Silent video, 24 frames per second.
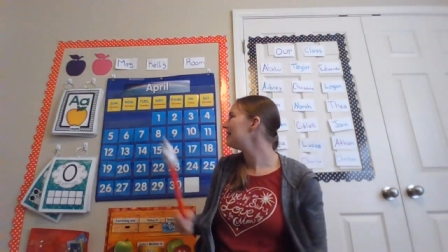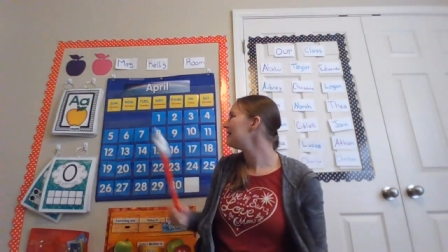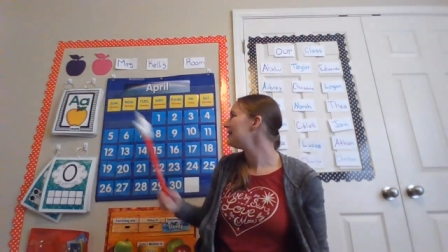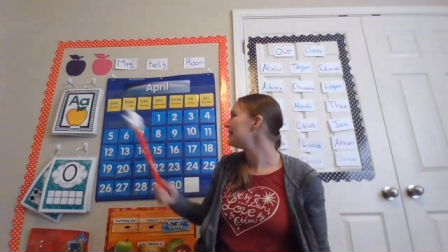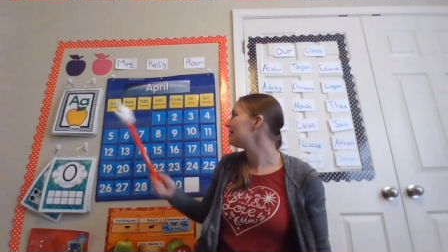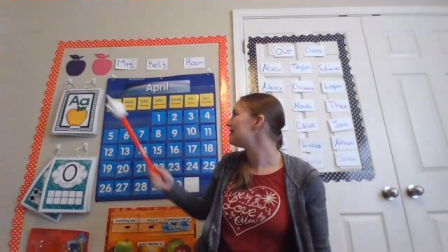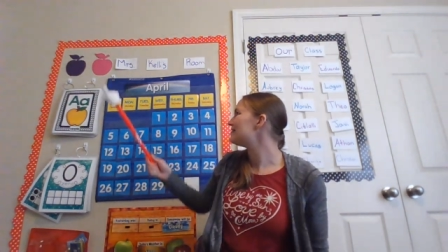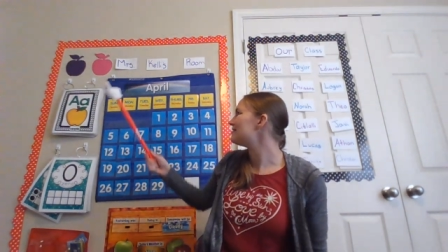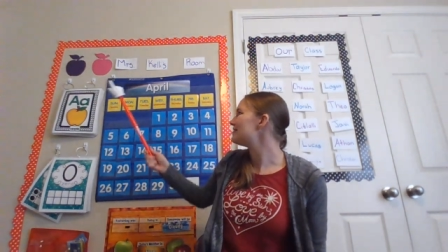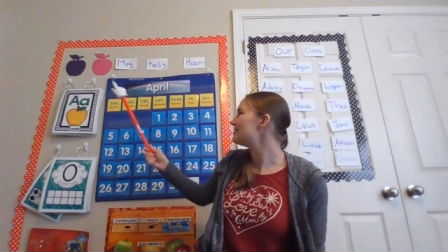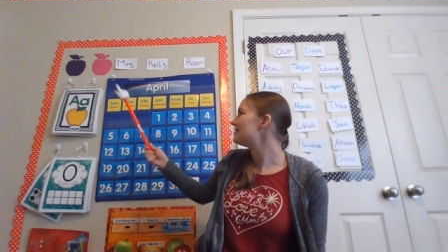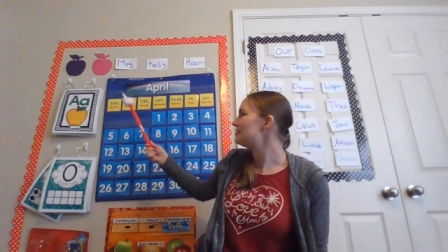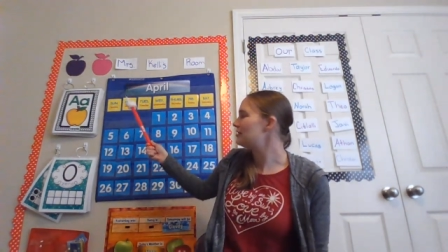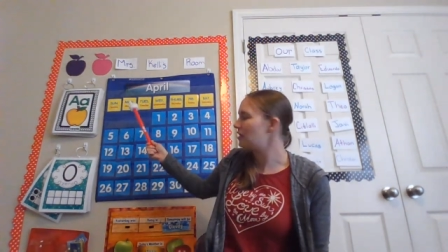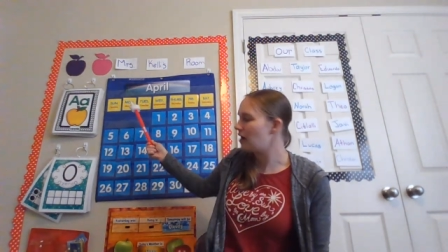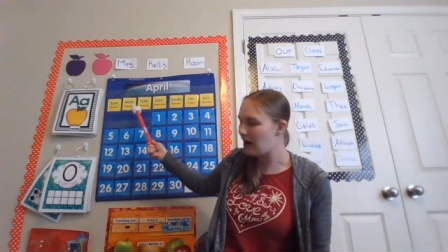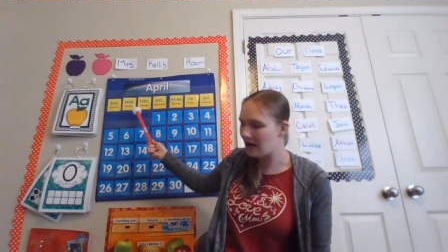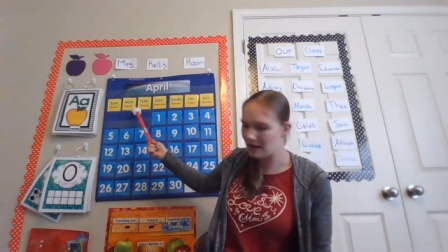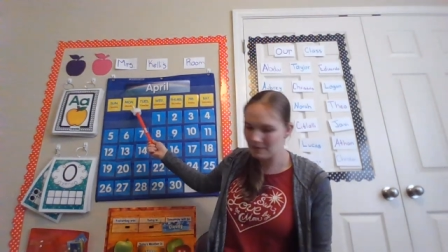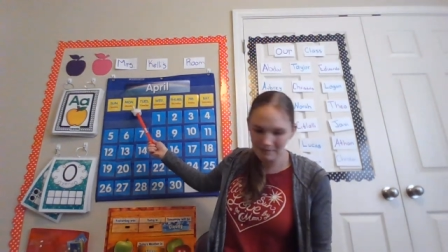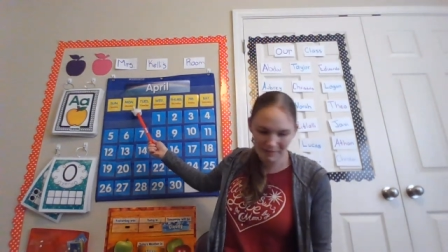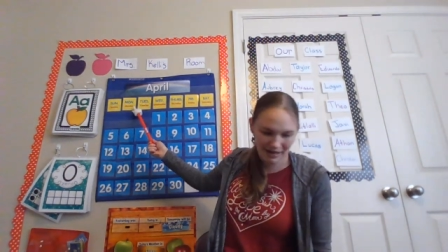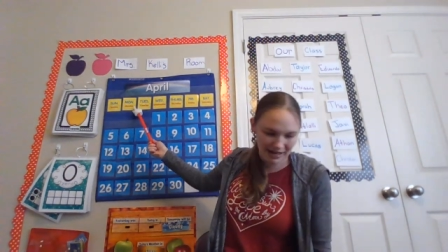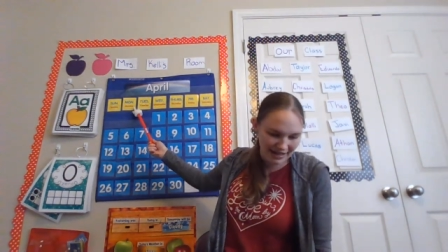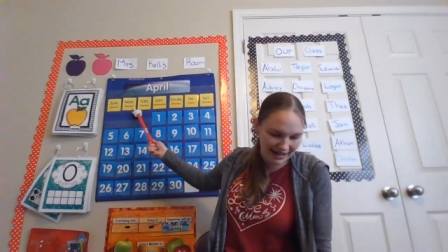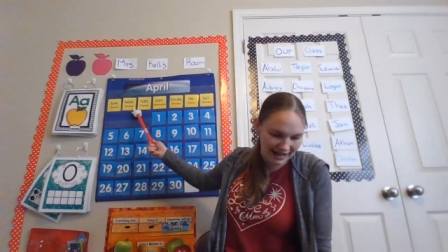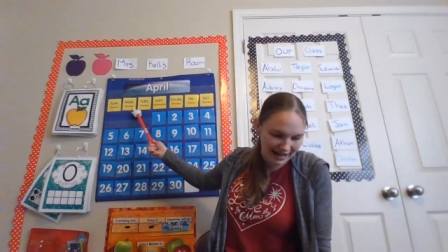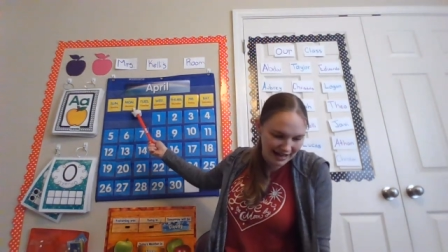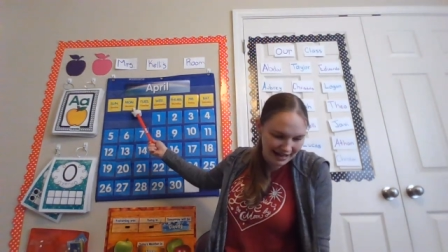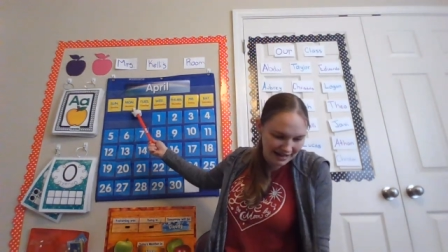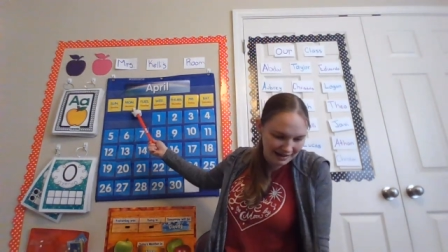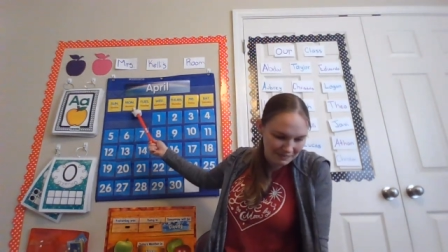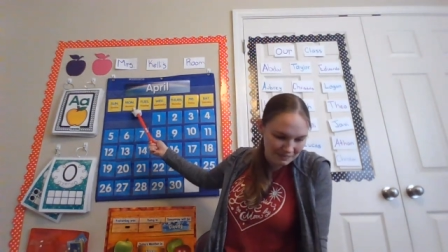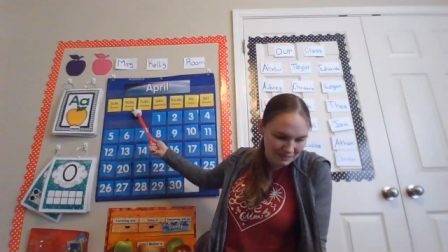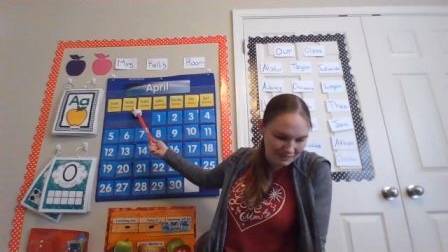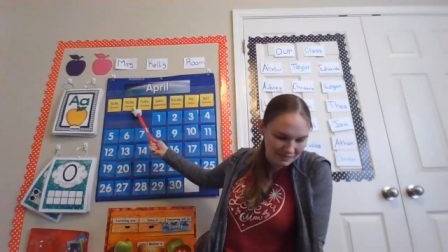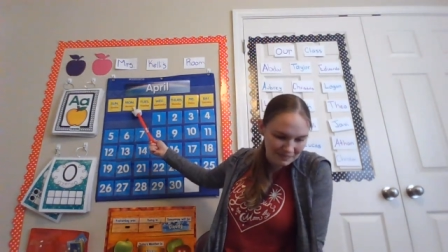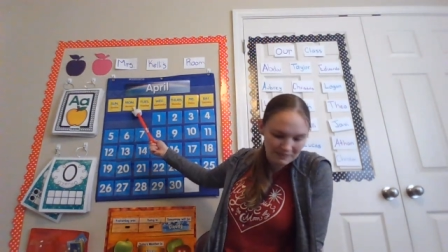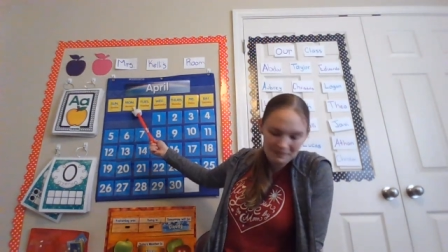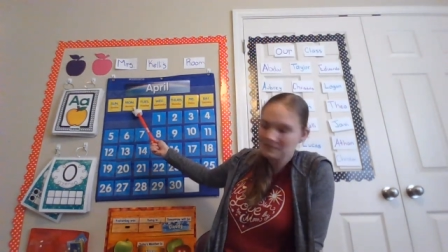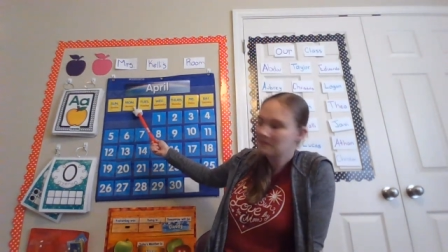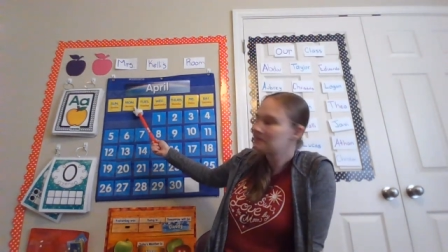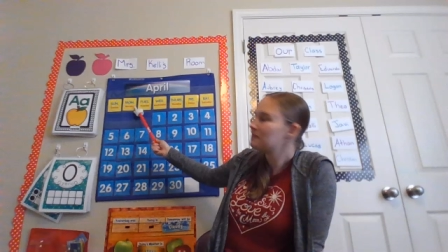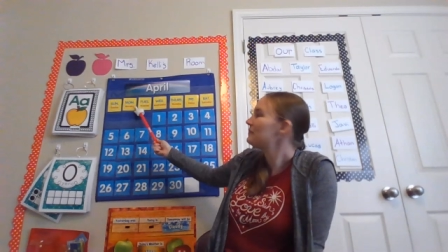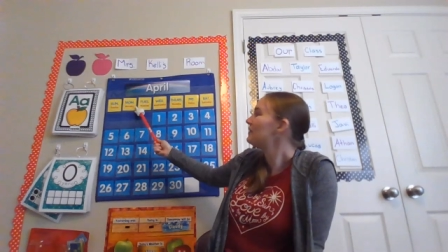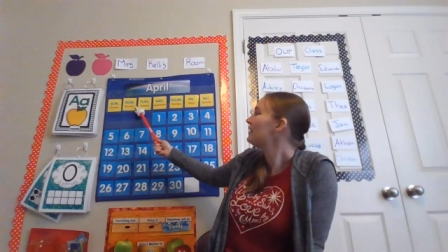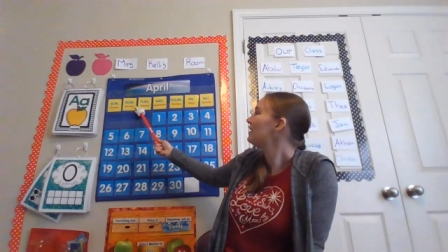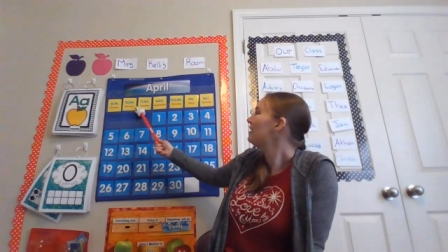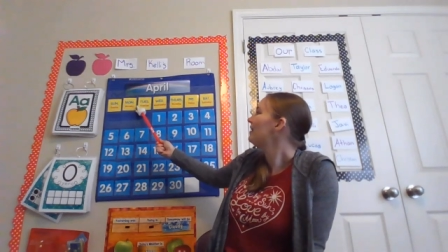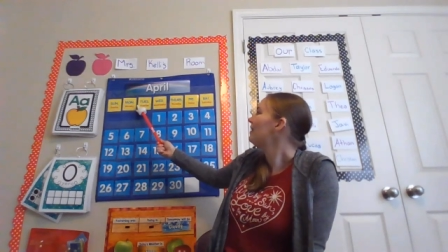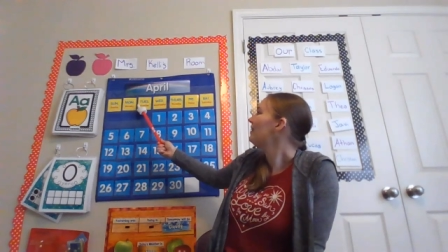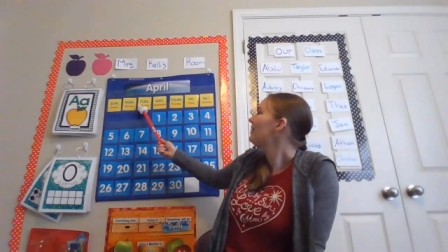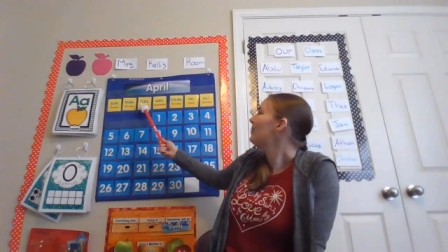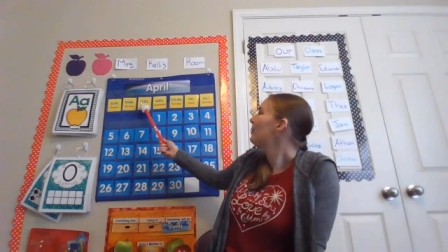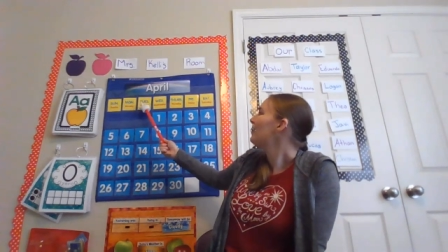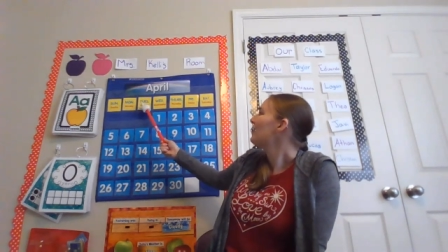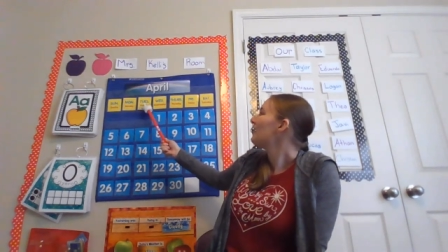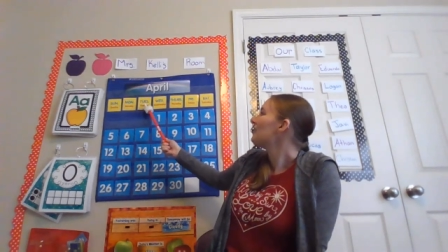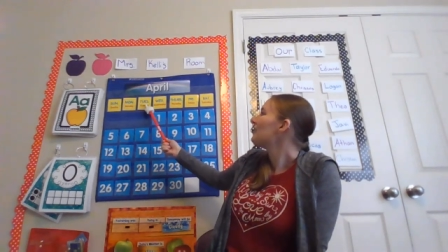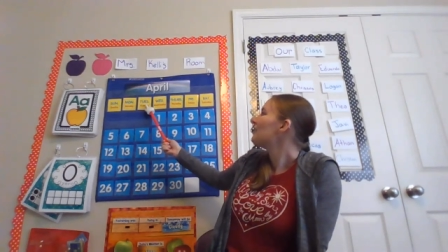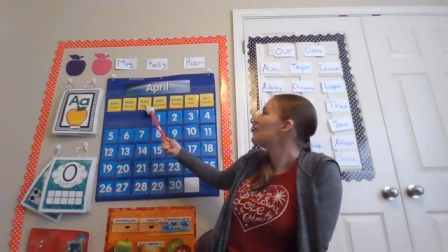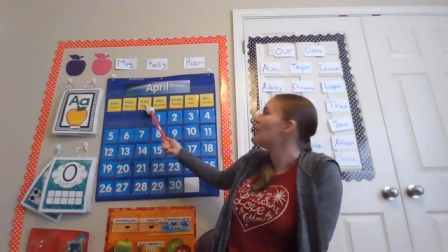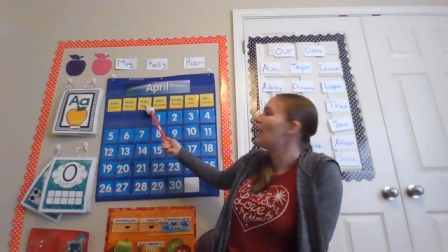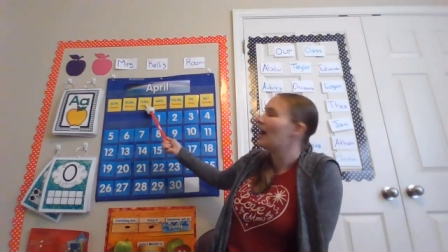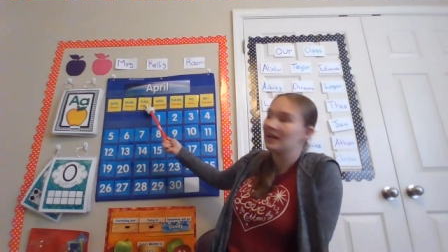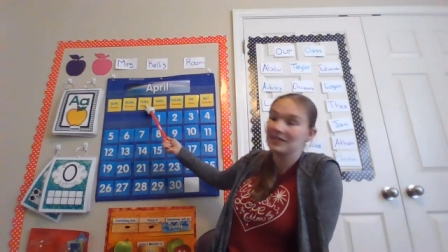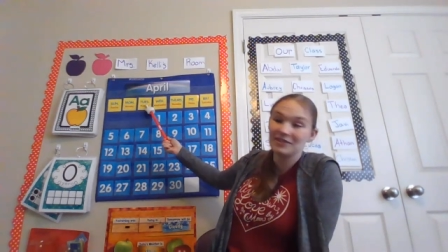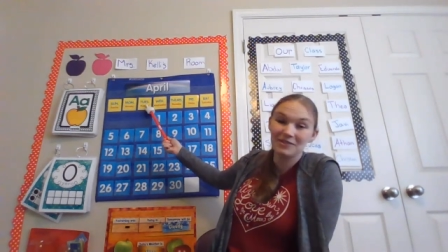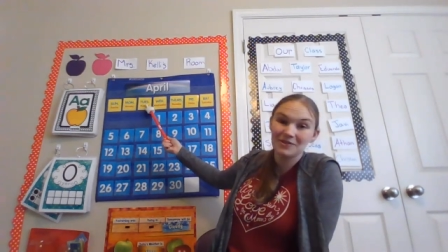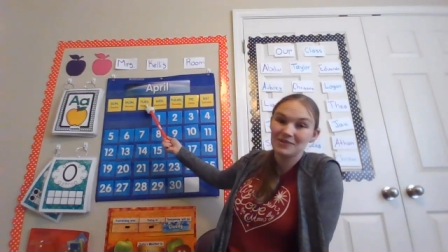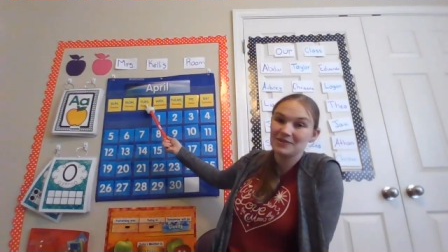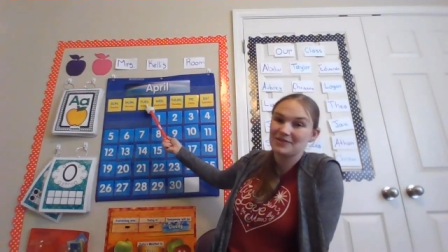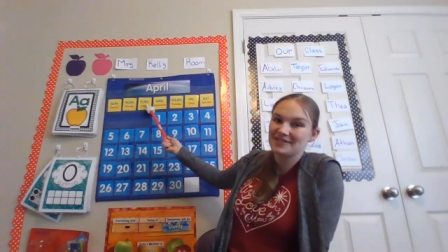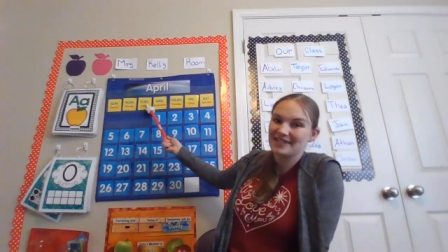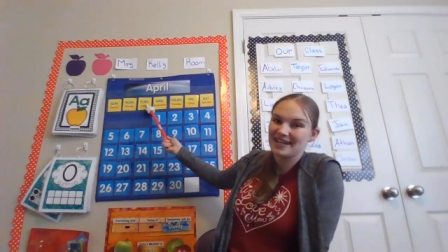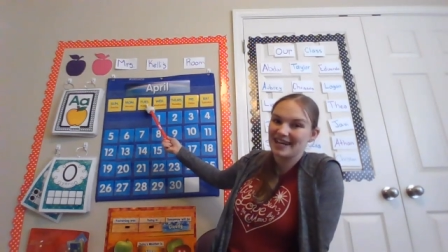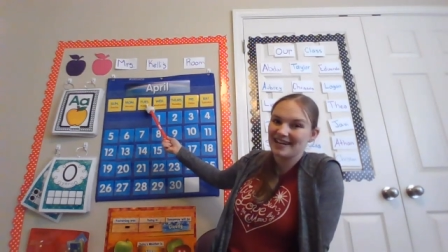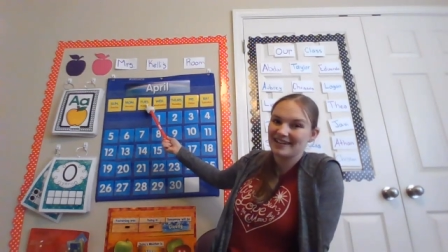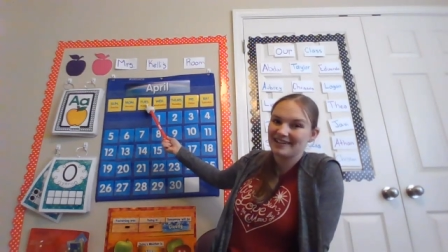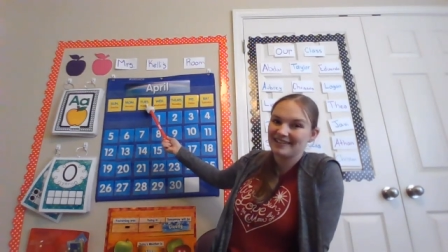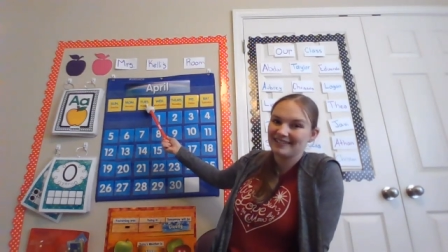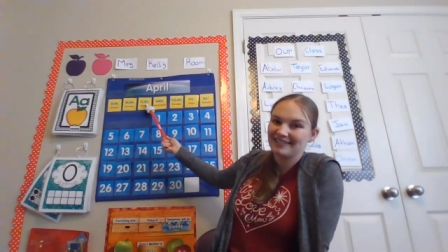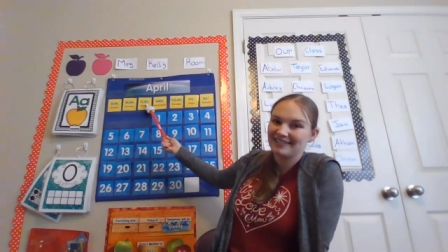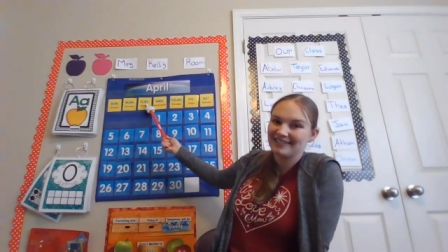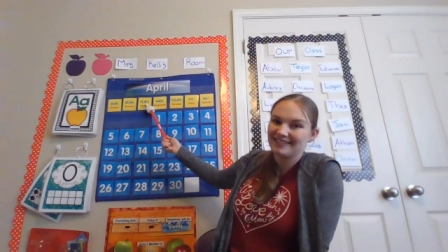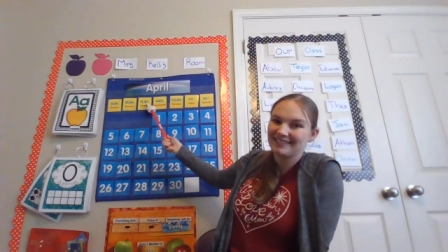is not Monday, not Tuesday,